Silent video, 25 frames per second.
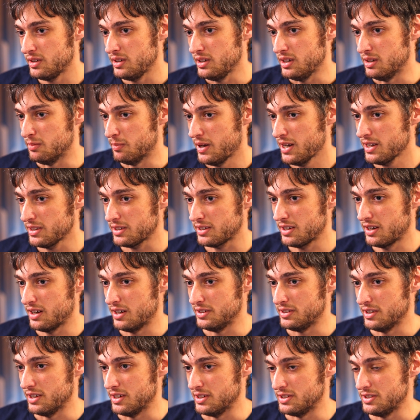In math
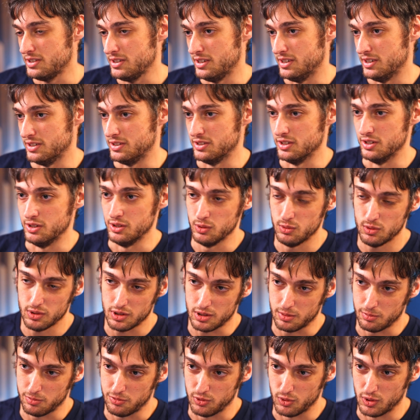contests, it is the
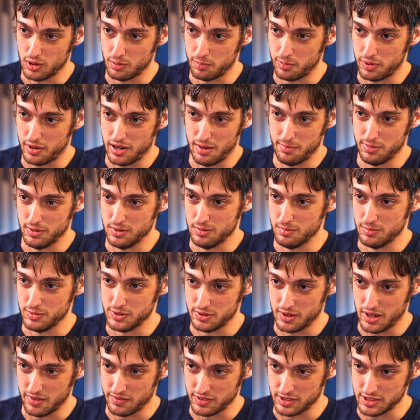norm for problems
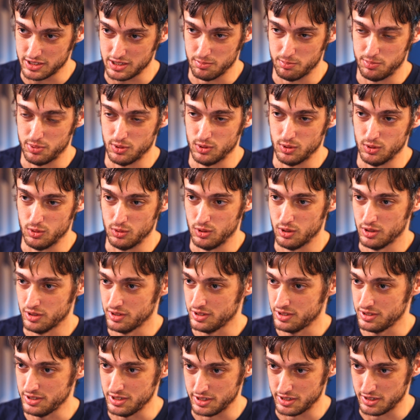to have a simple
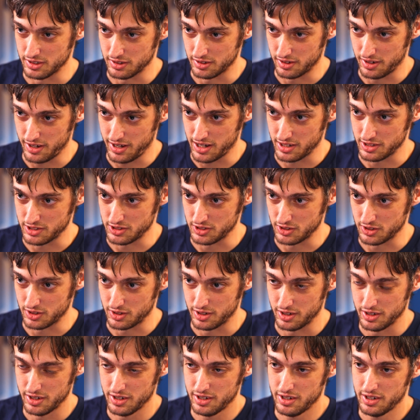singular
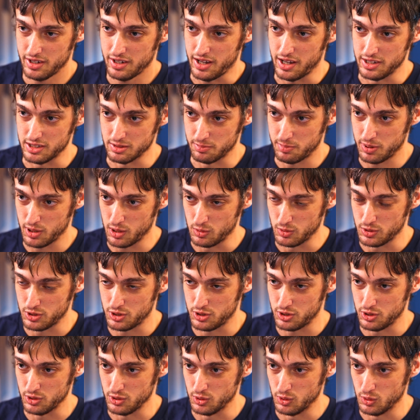answer as
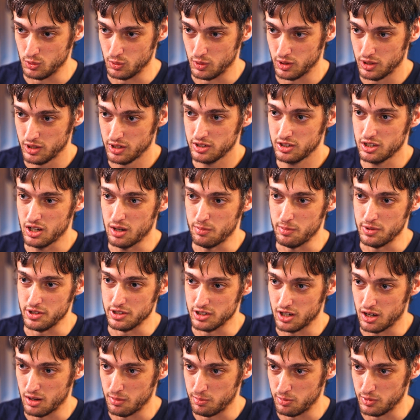opposed to coming
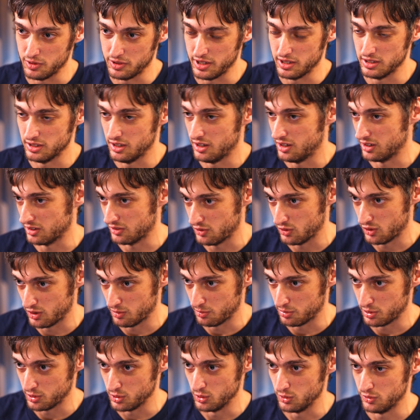up with a long form
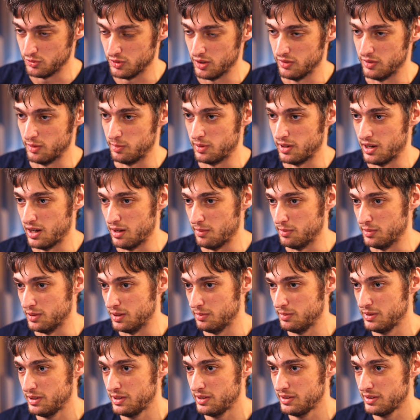proof of a
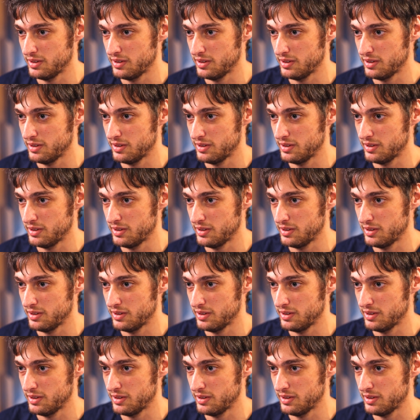problem.